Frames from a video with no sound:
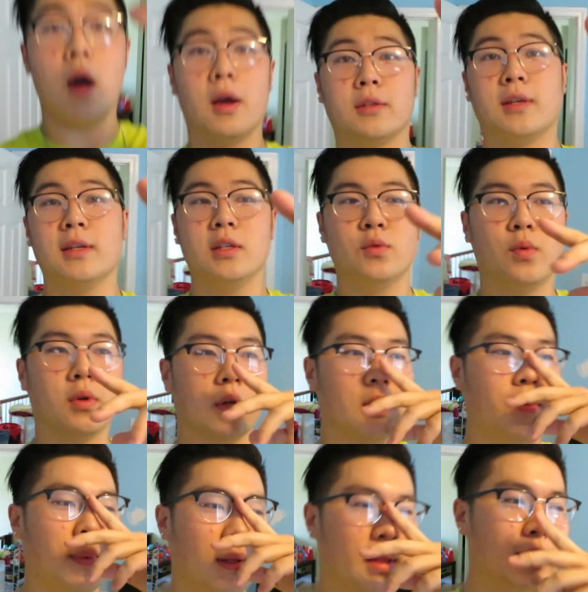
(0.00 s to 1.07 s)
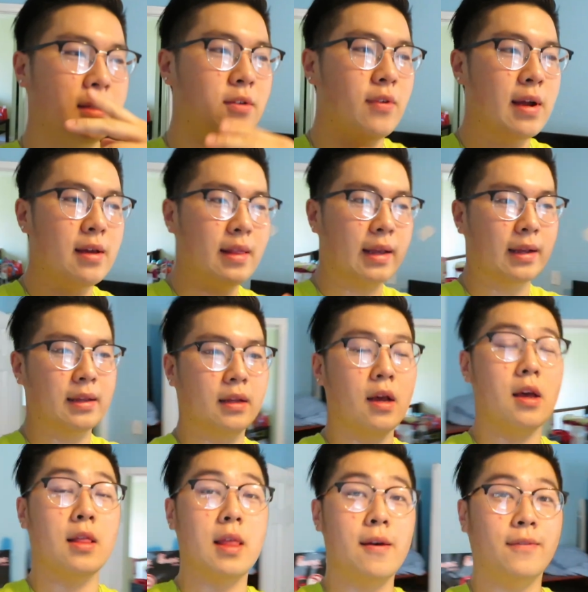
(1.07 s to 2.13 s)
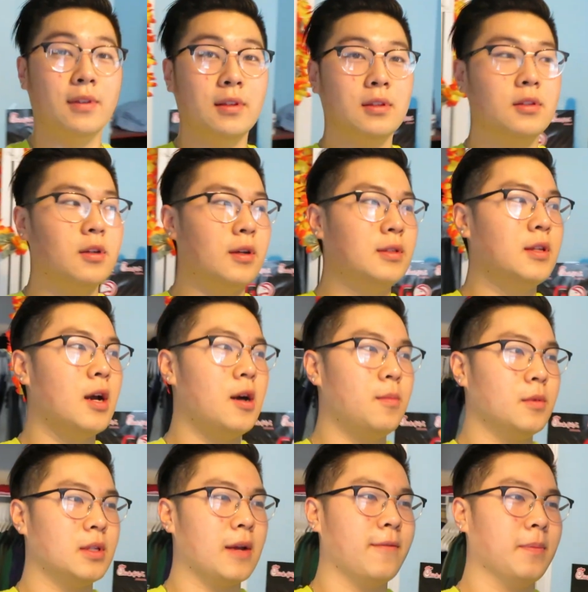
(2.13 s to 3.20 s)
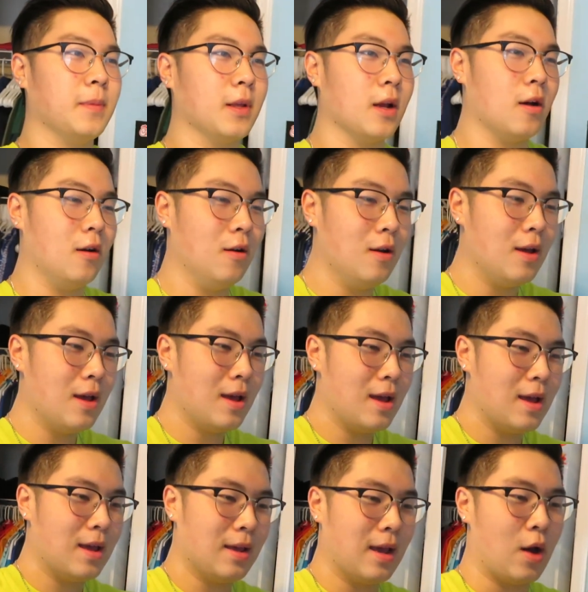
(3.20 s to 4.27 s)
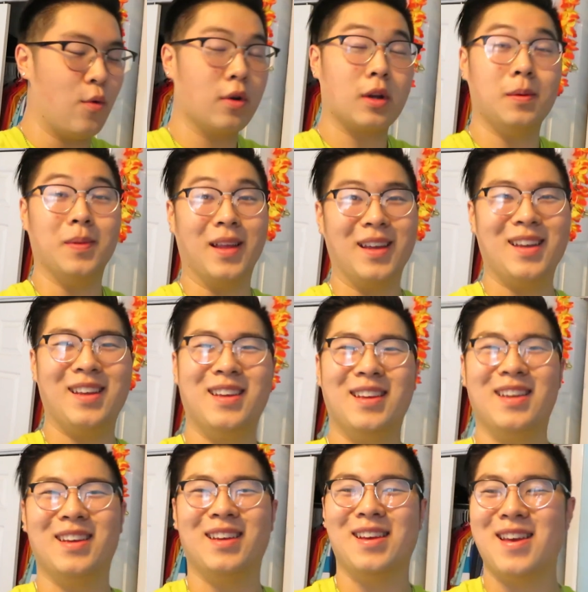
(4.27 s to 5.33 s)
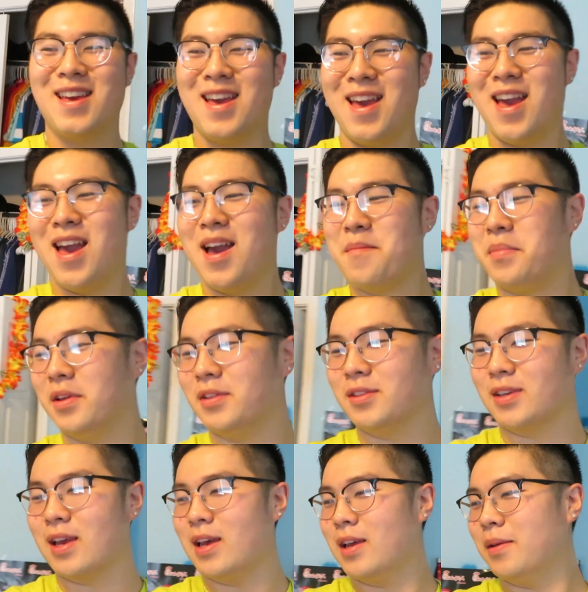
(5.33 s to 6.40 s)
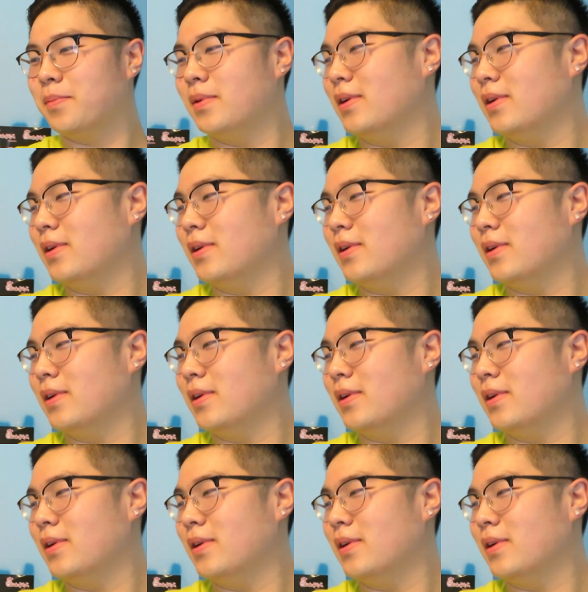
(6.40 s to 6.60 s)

Alright, so I just woke up and it's around like 11, so it's almost time for me to go. I woke up late, but it's okay.